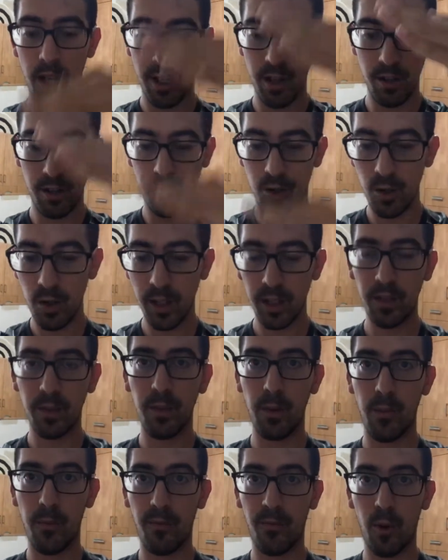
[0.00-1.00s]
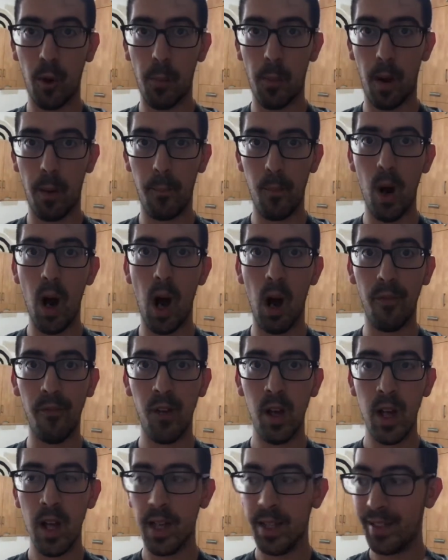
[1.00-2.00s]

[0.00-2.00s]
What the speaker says: You see it from above.